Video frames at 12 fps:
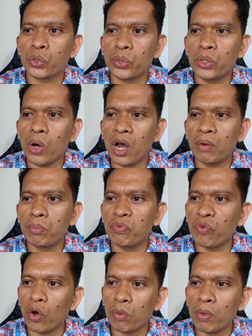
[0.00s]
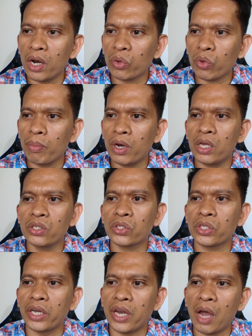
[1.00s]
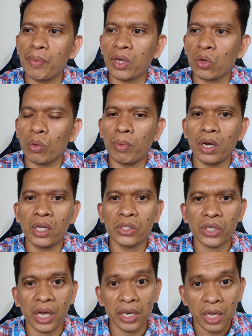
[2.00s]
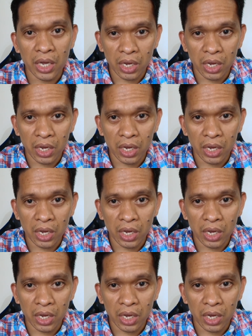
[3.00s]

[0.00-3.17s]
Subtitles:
we do have formal equivalence, dynamic equivalence, and